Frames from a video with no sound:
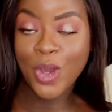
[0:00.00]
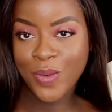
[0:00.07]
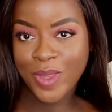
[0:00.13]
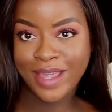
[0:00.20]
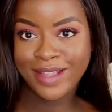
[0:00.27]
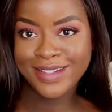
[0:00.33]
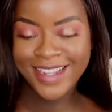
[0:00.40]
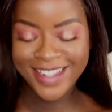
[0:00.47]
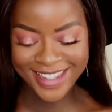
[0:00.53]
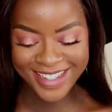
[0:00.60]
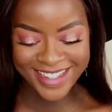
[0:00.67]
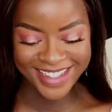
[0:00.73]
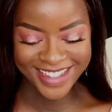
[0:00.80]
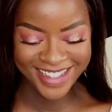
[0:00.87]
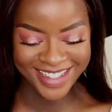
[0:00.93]
go with it.
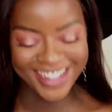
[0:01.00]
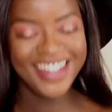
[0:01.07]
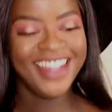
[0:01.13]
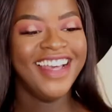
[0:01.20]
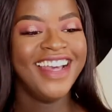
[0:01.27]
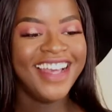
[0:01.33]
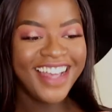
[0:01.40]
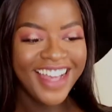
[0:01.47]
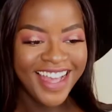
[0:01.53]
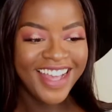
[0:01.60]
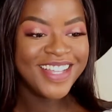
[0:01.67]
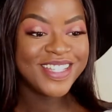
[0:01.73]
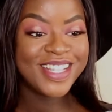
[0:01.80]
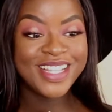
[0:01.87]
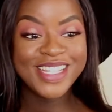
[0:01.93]

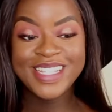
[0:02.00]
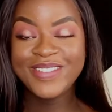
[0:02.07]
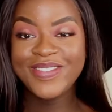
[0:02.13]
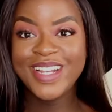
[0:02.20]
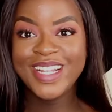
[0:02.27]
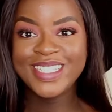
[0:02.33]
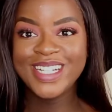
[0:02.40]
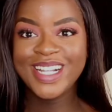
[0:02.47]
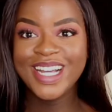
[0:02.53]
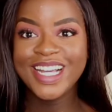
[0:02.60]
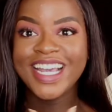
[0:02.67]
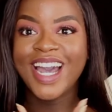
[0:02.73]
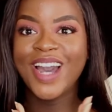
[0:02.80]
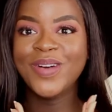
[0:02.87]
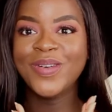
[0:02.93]
So this is the finished look.
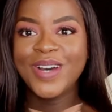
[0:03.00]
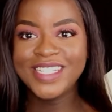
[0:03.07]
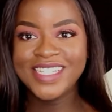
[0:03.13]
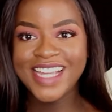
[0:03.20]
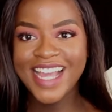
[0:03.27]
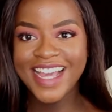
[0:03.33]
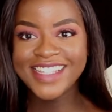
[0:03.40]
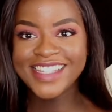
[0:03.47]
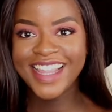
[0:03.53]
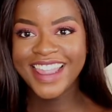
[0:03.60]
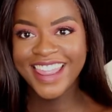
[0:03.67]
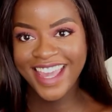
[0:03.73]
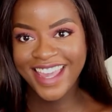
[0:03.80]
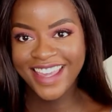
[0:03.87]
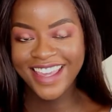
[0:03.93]
What do you guys
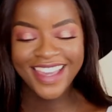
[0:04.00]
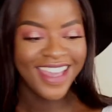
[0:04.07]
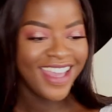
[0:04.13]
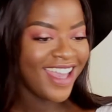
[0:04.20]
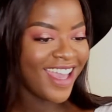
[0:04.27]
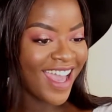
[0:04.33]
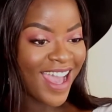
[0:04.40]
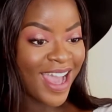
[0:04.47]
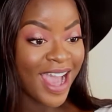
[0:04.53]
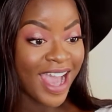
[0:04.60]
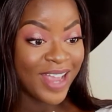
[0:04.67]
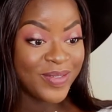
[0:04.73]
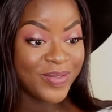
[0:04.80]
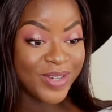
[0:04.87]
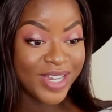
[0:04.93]
think?
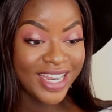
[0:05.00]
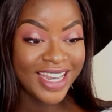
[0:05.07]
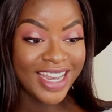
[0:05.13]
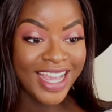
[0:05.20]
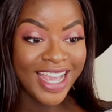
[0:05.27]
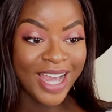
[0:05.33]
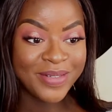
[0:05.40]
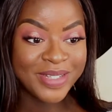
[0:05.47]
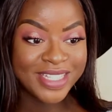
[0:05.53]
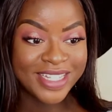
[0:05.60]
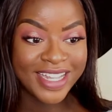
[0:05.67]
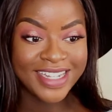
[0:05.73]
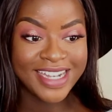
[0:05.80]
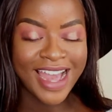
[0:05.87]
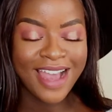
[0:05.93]
I really like how it's
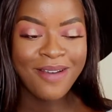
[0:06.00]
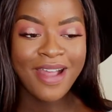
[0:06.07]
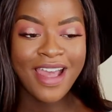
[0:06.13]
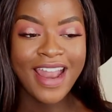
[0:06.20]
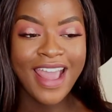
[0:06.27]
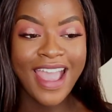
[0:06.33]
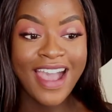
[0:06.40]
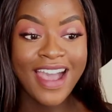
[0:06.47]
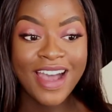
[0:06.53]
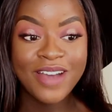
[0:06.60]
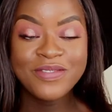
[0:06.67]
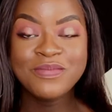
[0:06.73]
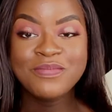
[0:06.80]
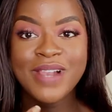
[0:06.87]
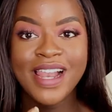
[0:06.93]
turned out, and I
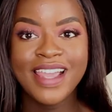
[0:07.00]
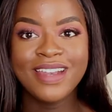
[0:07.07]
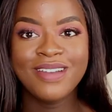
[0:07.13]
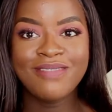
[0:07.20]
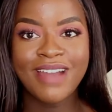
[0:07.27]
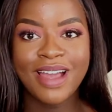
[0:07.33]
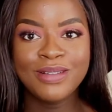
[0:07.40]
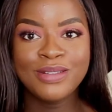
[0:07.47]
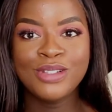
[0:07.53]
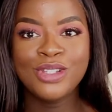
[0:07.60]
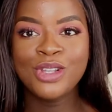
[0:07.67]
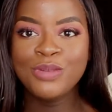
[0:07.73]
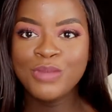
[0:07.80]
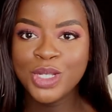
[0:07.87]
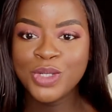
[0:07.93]
haven't played around
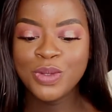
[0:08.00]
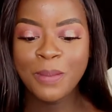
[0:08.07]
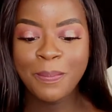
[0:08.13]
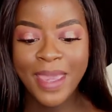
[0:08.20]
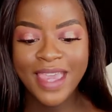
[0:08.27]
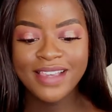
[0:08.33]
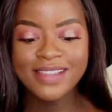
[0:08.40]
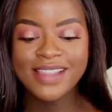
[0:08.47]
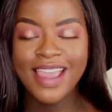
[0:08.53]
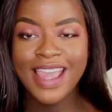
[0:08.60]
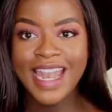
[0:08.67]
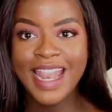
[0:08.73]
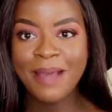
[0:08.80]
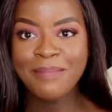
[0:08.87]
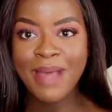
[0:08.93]
too much with the pinks
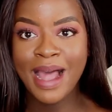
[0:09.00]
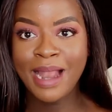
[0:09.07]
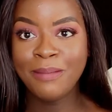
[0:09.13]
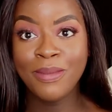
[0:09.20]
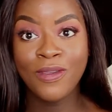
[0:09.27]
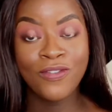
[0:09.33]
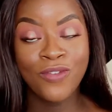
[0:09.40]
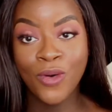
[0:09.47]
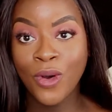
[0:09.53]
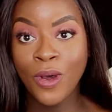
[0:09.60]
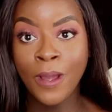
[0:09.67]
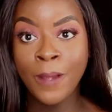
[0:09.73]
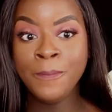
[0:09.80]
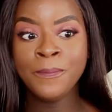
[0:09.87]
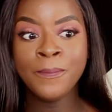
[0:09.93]
in that palette
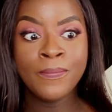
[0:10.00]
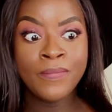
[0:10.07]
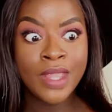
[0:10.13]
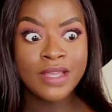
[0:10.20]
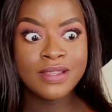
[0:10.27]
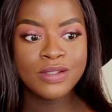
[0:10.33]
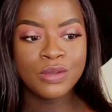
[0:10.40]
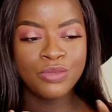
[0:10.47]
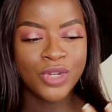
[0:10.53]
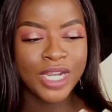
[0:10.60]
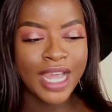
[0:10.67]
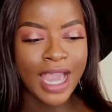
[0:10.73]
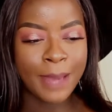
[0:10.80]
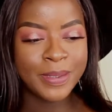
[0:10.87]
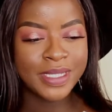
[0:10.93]
before, so I'm
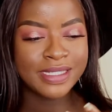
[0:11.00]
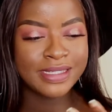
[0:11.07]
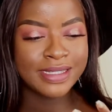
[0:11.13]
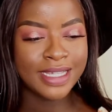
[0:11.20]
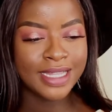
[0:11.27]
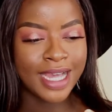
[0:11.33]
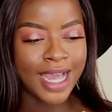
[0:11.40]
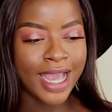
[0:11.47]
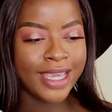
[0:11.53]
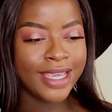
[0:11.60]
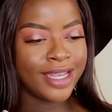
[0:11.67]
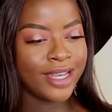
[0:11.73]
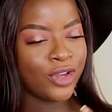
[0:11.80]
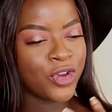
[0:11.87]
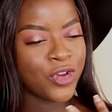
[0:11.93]
really happy to see that I
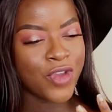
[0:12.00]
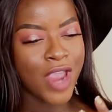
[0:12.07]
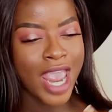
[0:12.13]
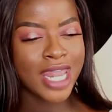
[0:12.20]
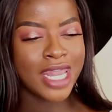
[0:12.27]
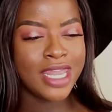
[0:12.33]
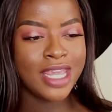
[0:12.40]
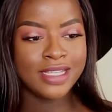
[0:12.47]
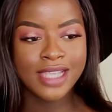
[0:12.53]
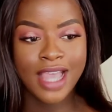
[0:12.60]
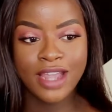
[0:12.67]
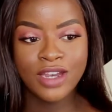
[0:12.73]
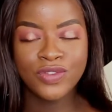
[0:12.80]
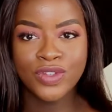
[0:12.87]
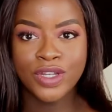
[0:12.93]
can create this
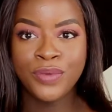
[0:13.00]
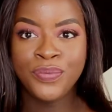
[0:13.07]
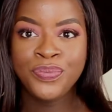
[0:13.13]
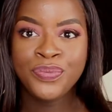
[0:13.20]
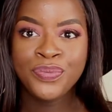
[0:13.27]
kind of a